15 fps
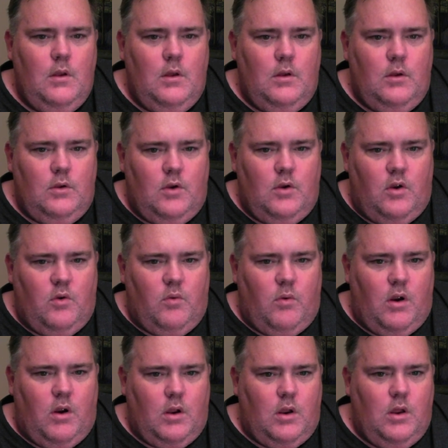Go to
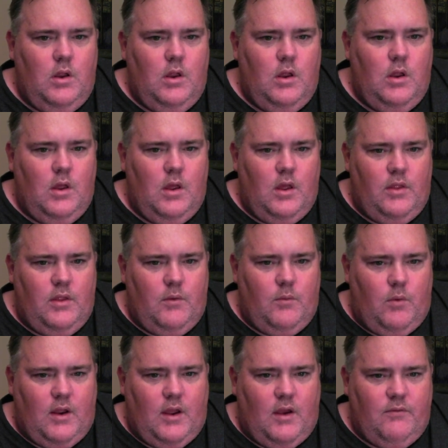work and then
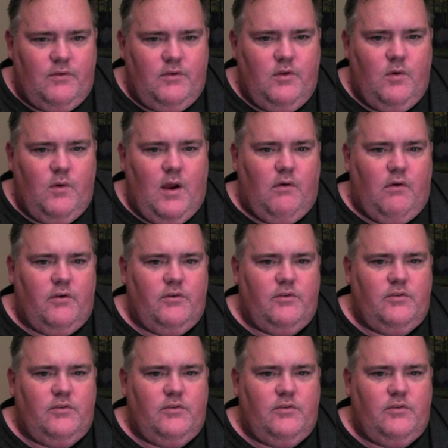work out for 2 hours.